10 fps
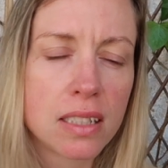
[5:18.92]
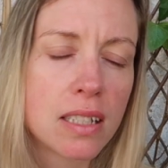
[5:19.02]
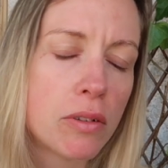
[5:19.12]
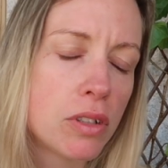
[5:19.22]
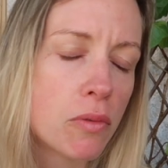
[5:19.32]

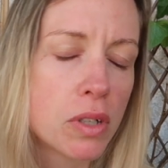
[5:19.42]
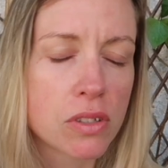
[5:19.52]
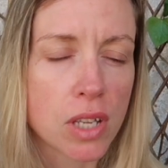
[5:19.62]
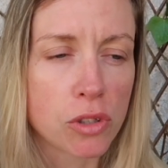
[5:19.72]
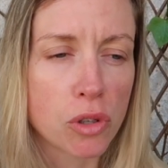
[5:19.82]
I don't want
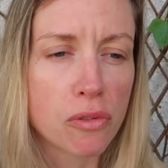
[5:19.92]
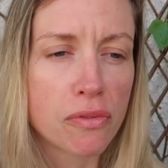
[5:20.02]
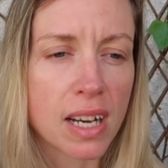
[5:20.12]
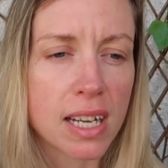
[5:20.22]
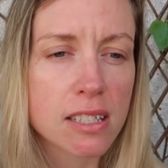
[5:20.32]
to say too
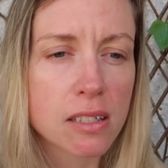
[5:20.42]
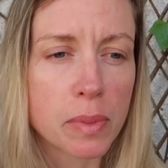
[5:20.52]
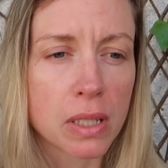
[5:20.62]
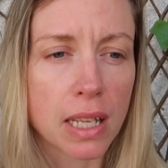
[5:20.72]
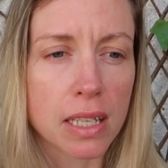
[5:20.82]
fast,
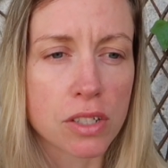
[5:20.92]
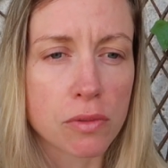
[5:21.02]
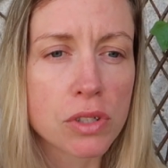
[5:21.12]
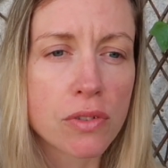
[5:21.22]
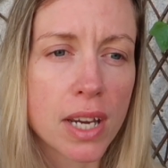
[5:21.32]
but like
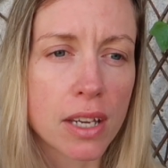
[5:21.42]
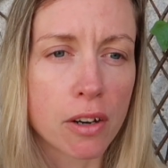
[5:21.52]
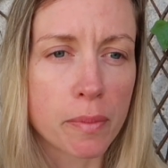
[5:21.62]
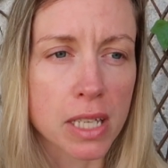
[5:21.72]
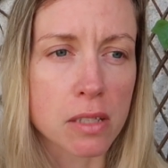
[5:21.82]
she was trying
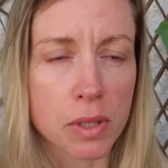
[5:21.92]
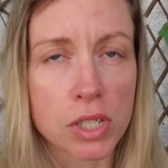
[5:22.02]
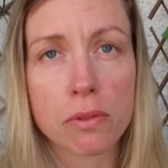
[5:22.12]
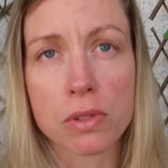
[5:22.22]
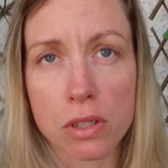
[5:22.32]
her best, but
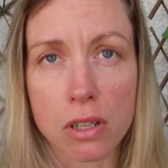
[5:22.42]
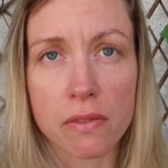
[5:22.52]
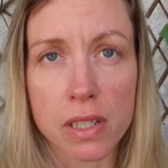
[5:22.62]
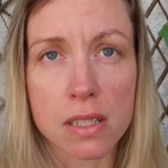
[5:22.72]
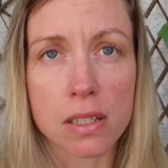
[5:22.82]
she was
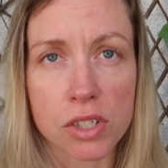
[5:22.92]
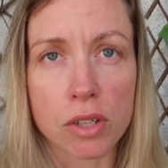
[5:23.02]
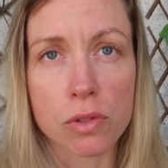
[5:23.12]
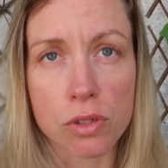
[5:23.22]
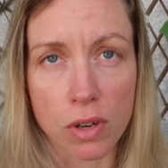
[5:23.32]
nervous and
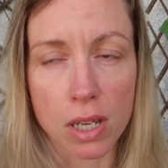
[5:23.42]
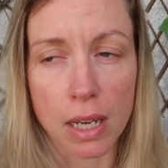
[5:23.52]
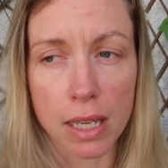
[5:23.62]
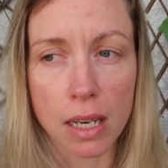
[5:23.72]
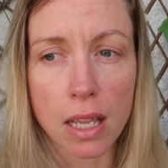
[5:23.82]
she was
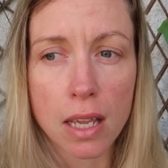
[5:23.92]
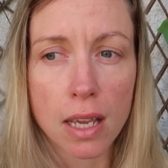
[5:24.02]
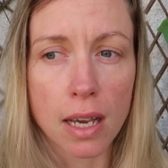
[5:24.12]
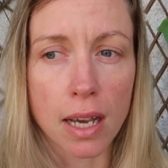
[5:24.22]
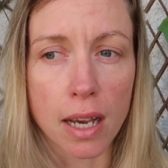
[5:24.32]
struggling,
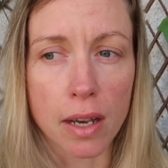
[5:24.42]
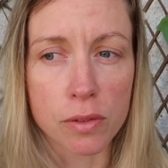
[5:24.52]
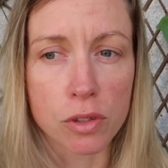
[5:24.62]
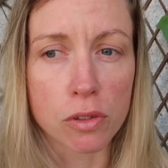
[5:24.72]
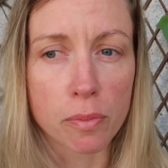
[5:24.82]

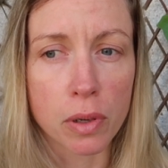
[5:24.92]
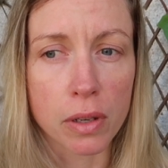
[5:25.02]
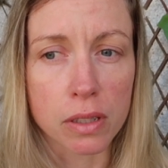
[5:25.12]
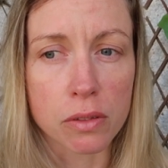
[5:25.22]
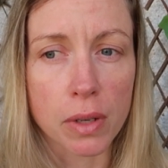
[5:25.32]
to the
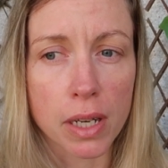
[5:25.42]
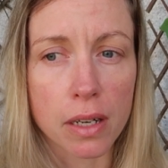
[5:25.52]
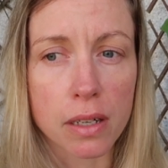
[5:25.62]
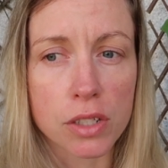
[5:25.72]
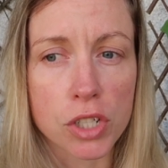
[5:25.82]
point
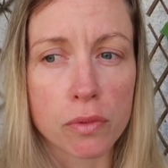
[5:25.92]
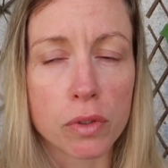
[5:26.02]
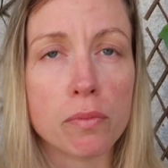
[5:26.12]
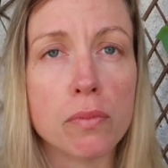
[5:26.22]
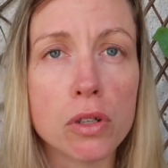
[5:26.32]
where she
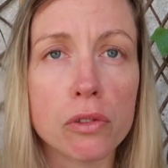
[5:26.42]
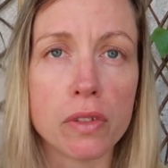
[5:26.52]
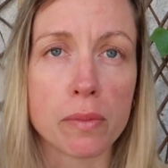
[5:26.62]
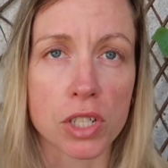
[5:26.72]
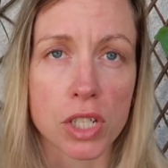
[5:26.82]
would
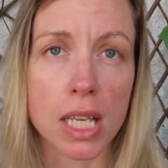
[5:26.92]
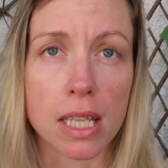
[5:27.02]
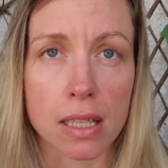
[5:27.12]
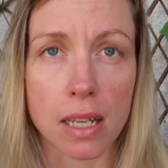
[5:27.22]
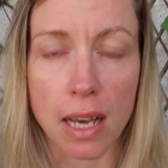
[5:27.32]
move the
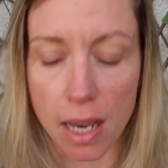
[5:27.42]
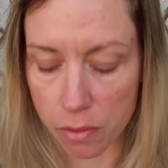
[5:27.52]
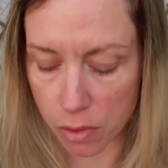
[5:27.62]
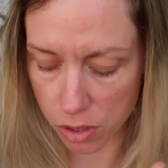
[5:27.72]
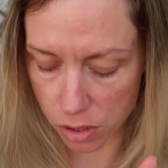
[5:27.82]
machine that I
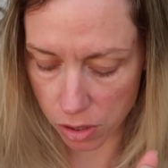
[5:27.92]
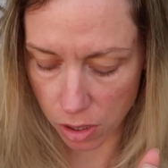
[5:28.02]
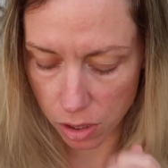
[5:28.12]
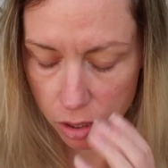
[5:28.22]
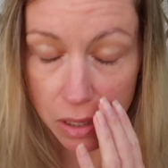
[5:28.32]
was
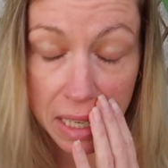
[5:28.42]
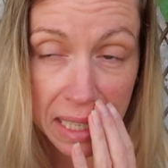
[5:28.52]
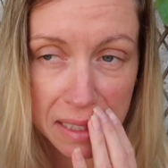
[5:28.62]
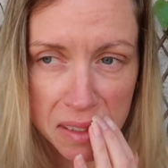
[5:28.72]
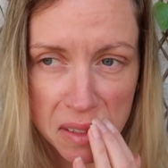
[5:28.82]

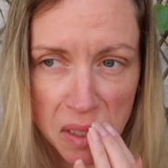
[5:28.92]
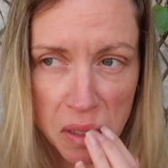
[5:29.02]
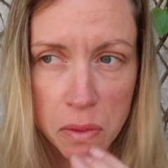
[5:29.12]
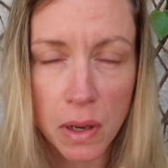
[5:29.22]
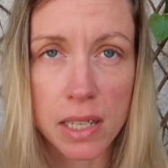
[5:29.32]
connected
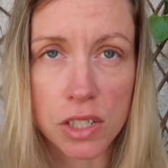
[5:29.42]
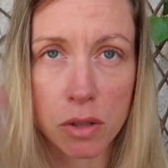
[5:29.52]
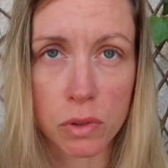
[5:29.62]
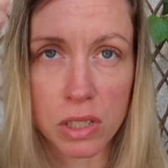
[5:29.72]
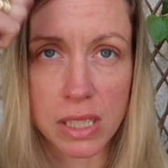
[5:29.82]
to, and
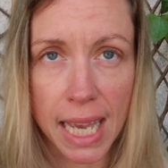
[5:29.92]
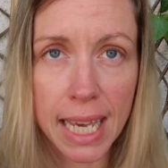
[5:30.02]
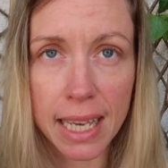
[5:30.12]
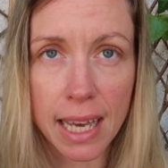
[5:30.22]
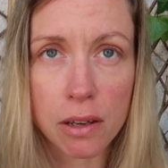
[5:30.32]
she would
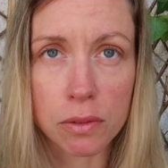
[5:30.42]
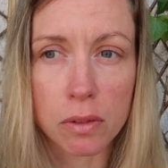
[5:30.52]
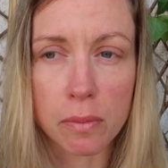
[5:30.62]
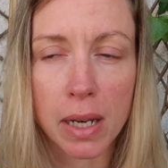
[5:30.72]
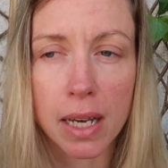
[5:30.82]
yank
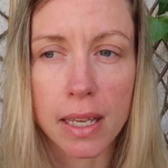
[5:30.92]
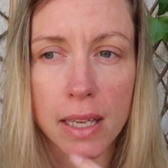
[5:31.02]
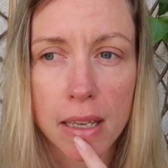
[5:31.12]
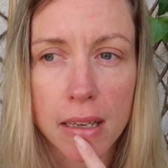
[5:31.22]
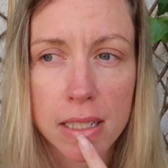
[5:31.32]
out
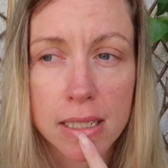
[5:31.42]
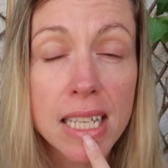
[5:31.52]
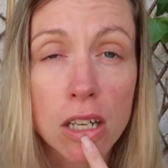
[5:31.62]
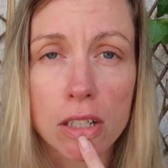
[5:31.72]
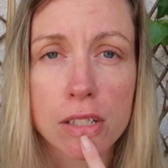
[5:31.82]
my
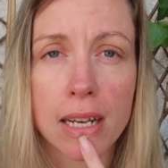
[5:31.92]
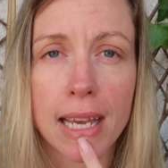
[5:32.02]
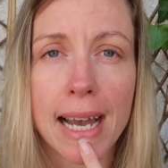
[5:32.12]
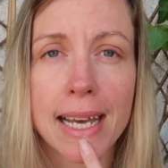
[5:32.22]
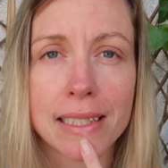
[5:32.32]
needles that
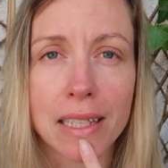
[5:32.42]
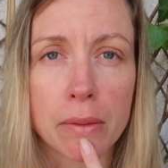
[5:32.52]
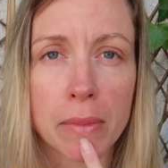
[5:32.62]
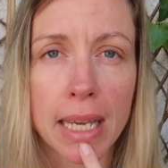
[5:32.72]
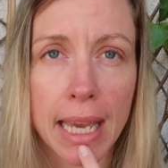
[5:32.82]
I had
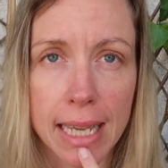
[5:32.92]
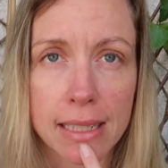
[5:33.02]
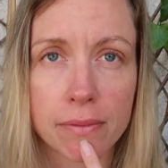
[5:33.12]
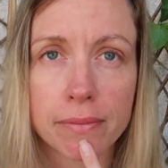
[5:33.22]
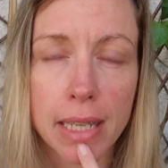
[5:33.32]
in my
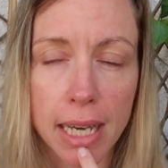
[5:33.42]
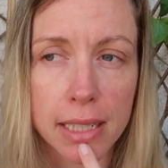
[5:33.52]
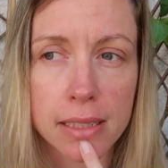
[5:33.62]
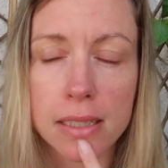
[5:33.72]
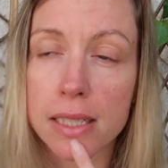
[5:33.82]
head
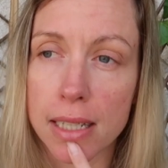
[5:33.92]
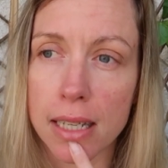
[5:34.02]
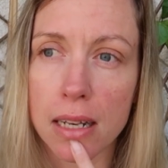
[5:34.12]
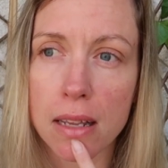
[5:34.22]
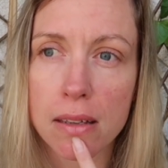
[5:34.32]
and
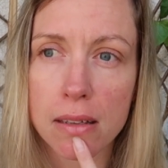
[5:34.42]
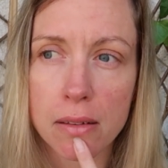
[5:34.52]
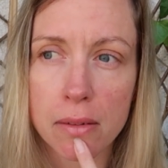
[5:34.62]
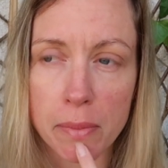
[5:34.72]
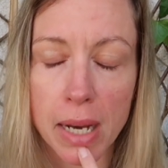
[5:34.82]
in
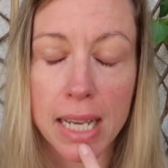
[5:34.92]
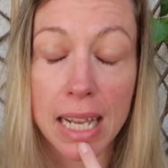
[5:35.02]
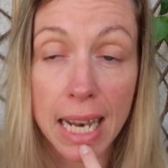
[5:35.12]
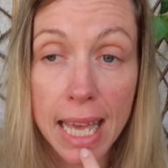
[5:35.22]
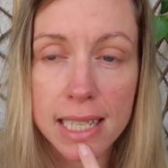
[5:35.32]
my
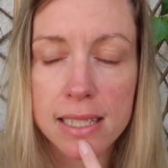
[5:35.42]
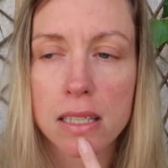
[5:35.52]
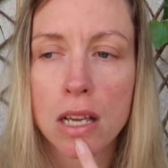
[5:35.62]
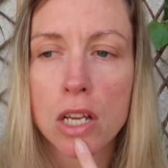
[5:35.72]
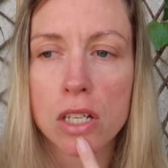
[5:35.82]

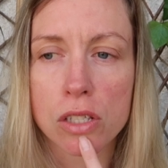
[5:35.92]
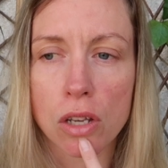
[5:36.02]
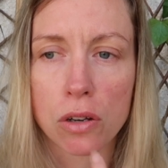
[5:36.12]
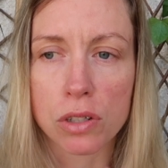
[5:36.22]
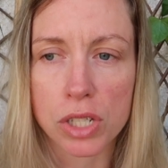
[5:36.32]
legs.
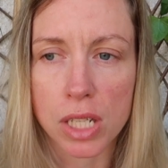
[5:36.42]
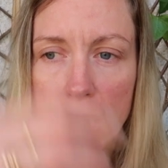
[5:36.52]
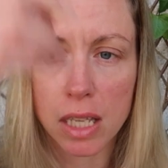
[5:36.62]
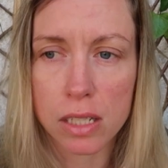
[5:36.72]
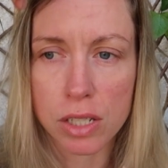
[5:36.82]
So
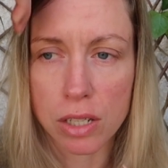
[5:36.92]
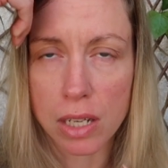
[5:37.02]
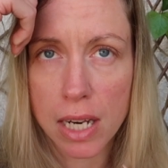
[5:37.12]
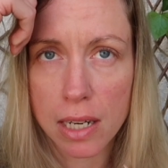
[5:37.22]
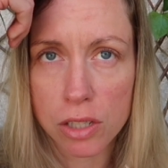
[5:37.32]
she
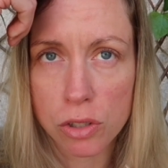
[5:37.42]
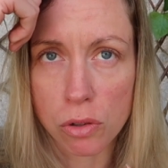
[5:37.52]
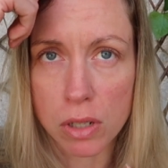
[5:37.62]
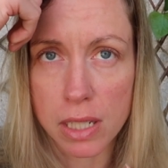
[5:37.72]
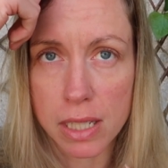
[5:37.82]
nearly
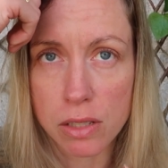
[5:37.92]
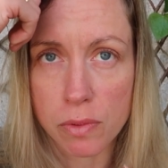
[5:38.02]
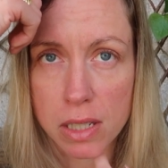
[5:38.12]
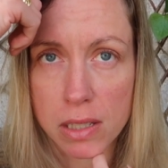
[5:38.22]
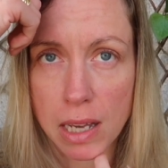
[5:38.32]
tore these
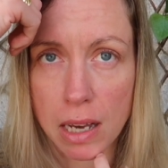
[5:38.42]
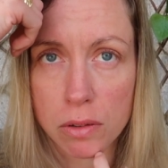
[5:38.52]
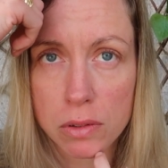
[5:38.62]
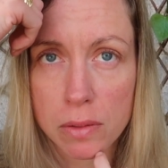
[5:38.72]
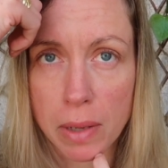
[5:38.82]
ones
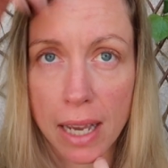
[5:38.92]
out.